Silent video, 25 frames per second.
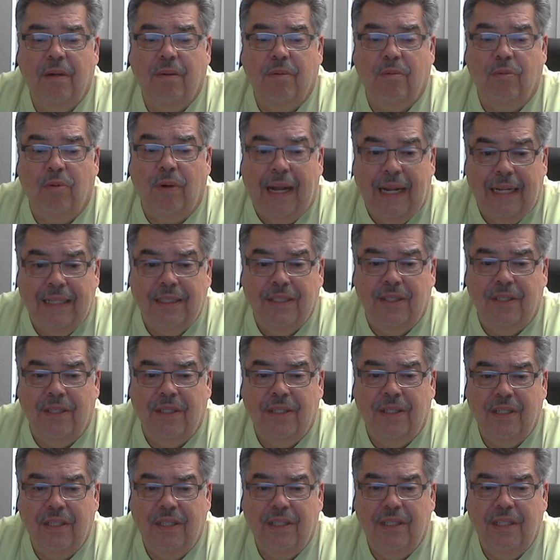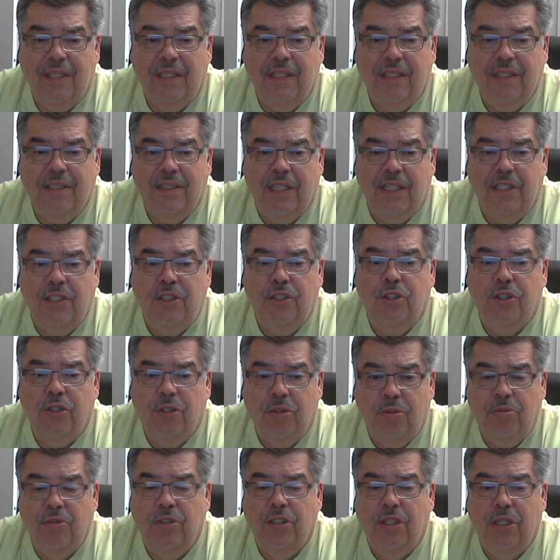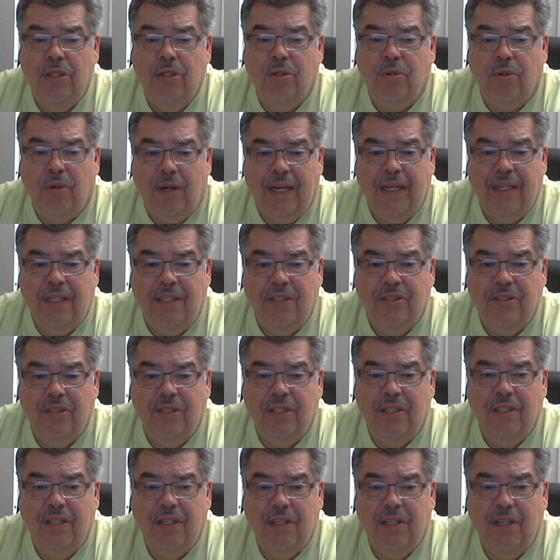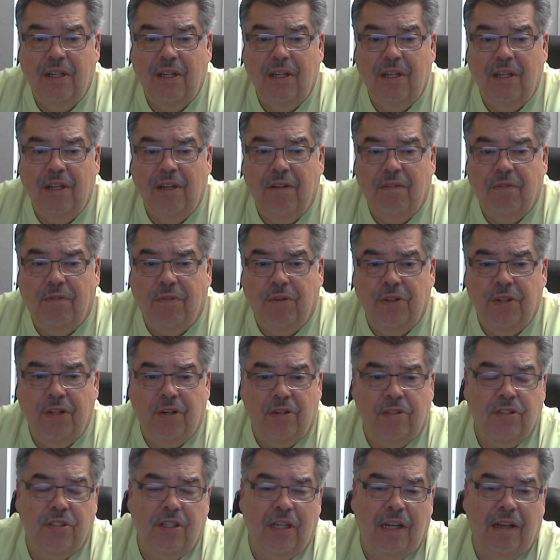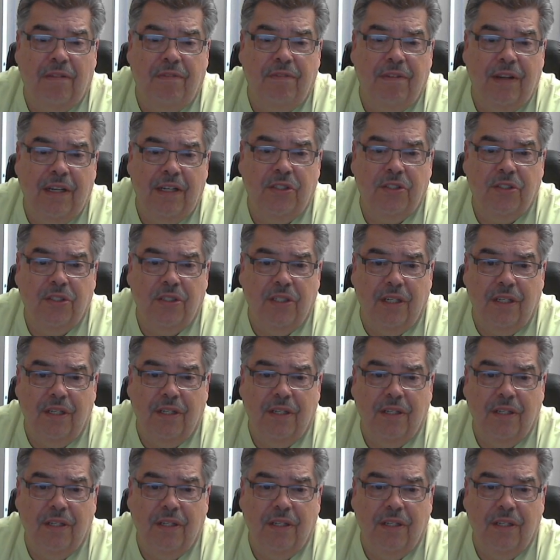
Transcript: rather than choosing Christ for their salvation.